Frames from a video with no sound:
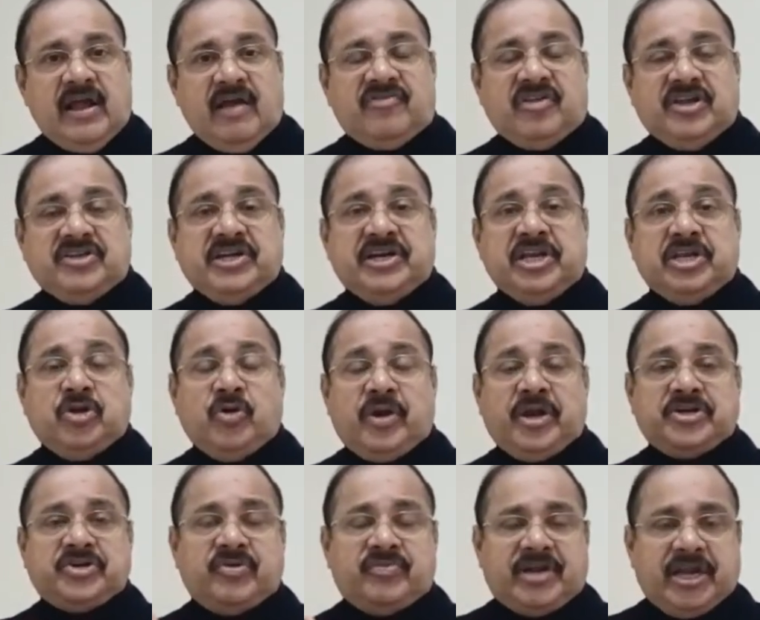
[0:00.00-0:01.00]
if there is a
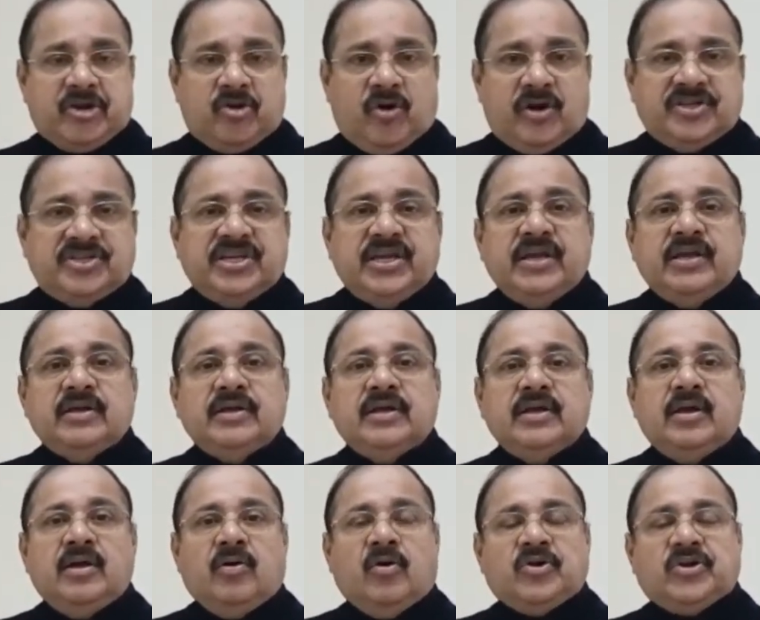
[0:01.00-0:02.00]
deterioration of technology,
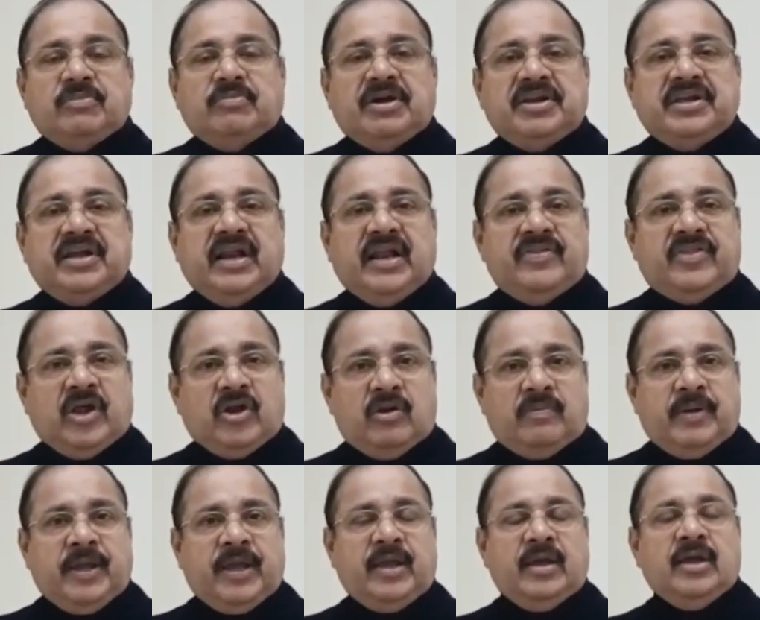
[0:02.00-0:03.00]
automatically there will
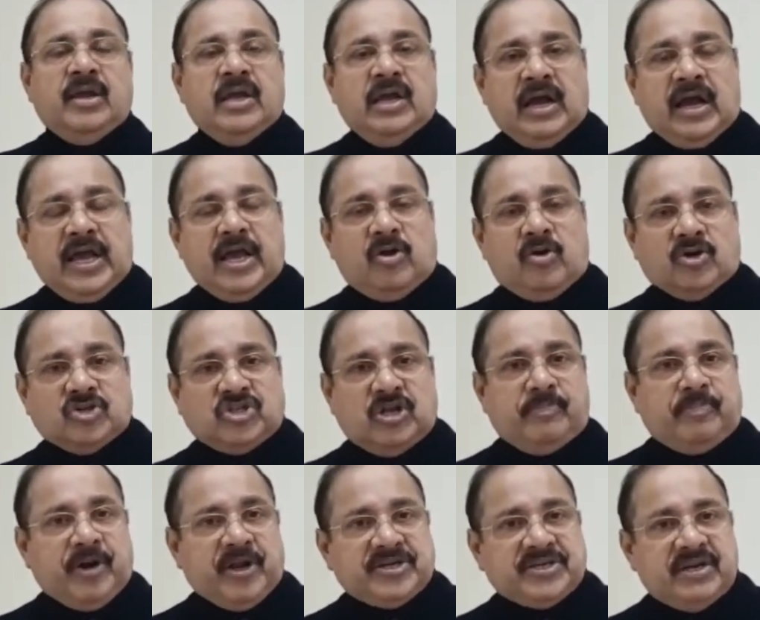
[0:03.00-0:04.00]
be high cost of
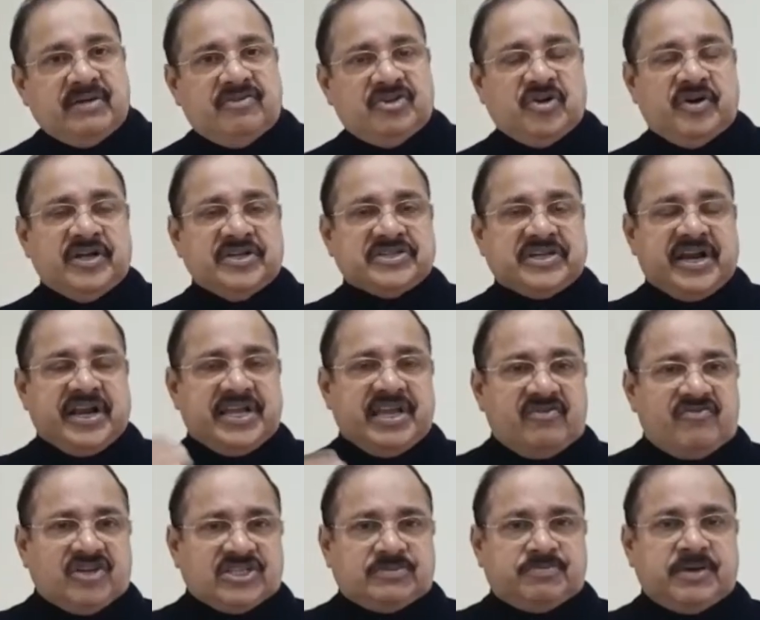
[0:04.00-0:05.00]
production which will discourage
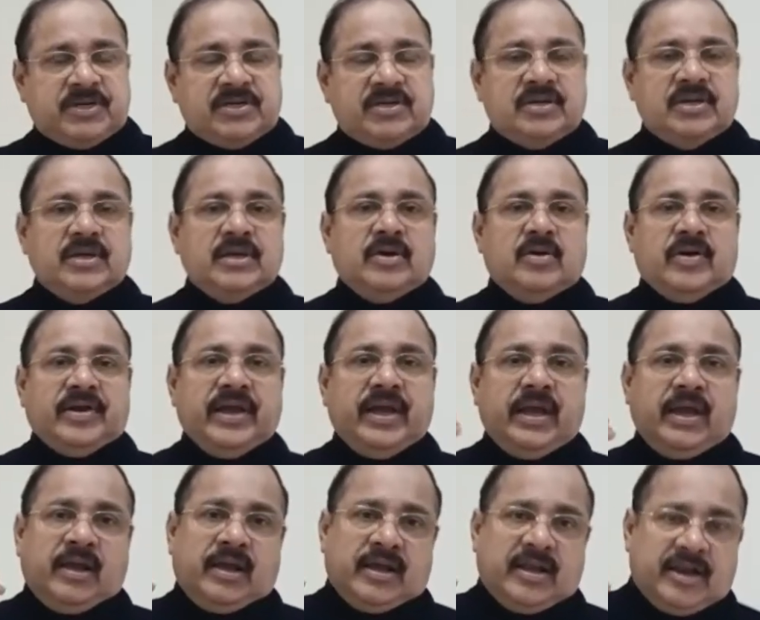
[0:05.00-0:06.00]
investment,
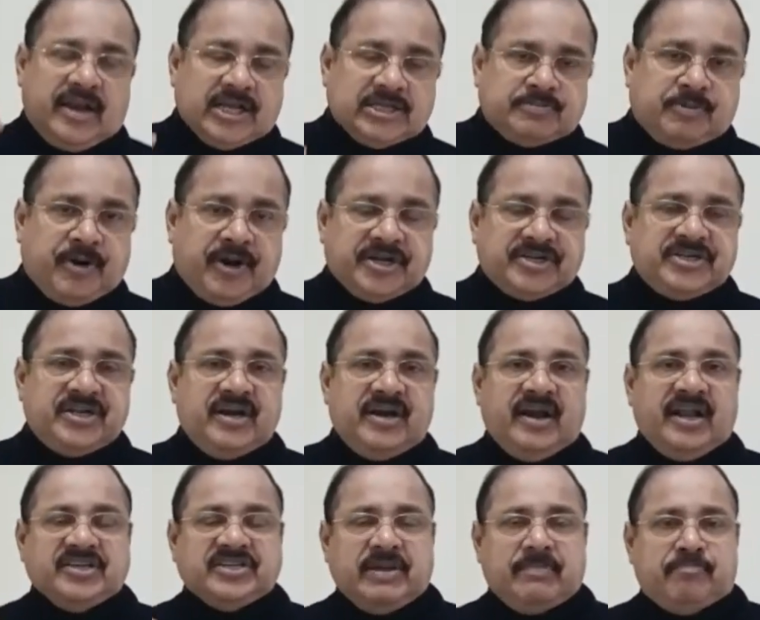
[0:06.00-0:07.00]
okay, less production,
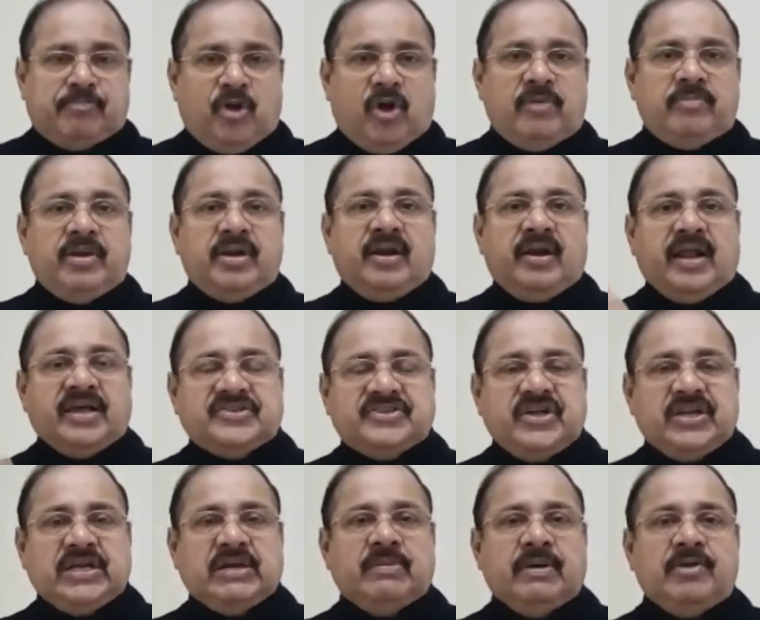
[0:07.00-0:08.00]
less employment, less
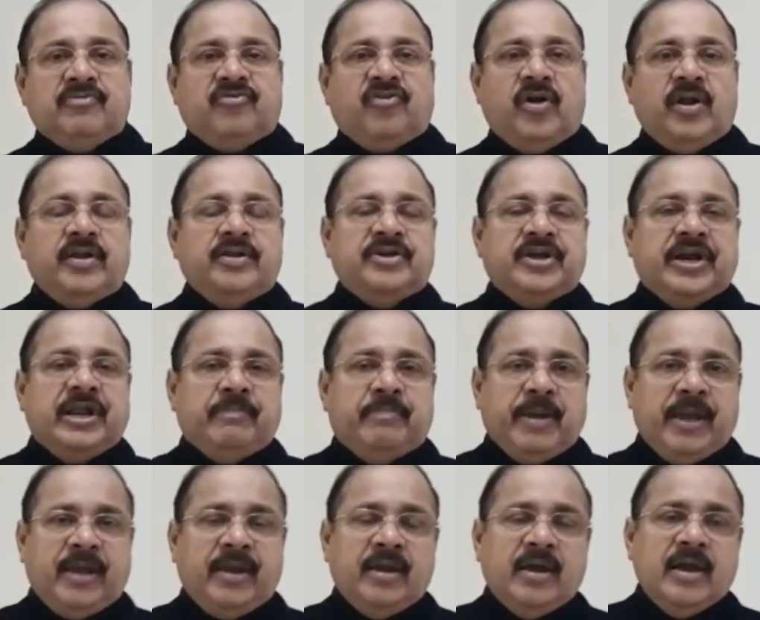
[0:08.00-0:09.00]
income and falling
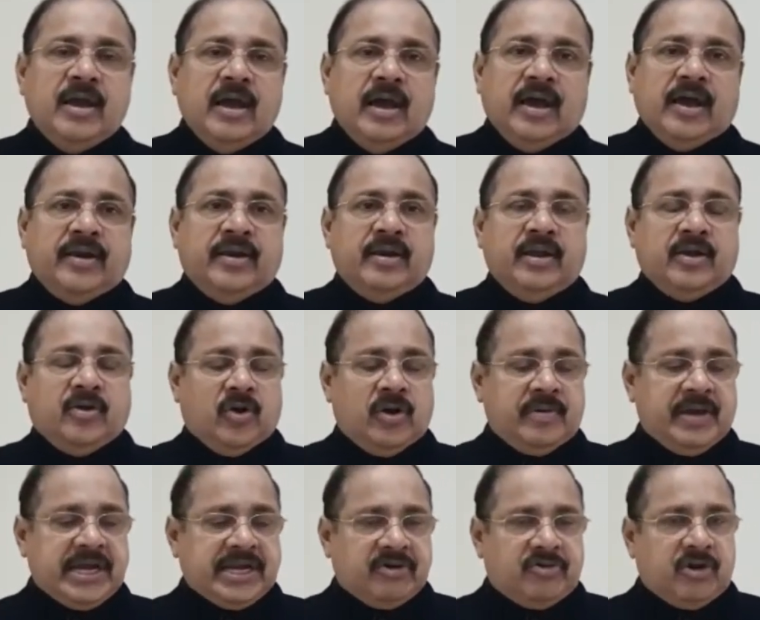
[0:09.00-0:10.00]
GDP and
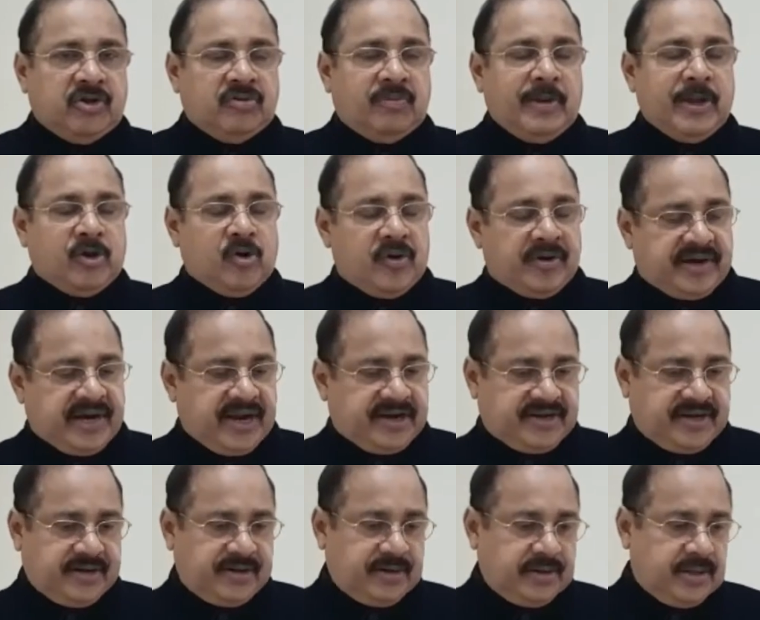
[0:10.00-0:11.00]
economic activity will be
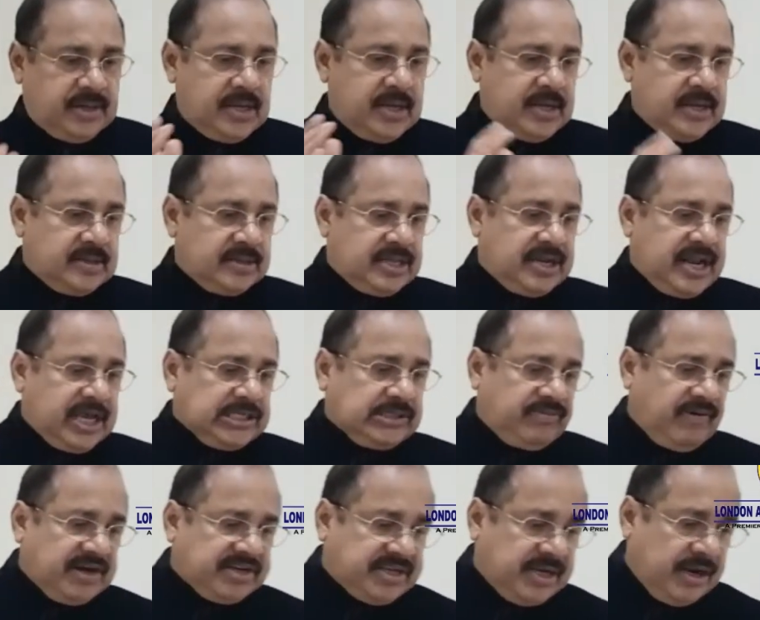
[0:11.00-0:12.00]
contracted. The next
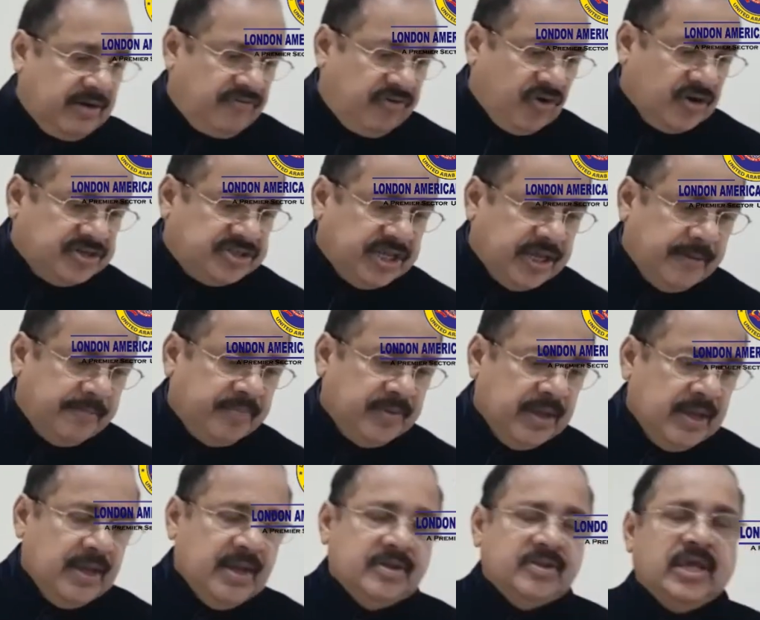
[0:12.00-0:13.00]
factor influencing
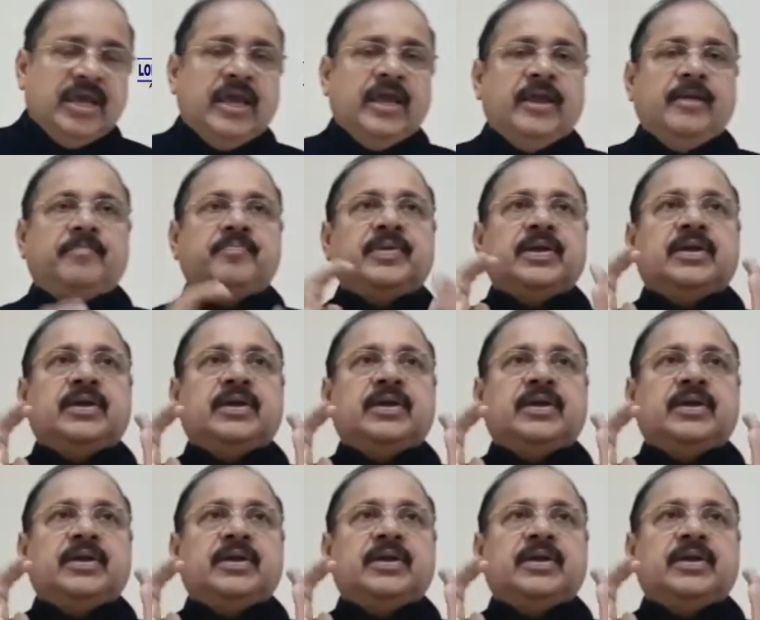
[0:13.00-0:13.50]
the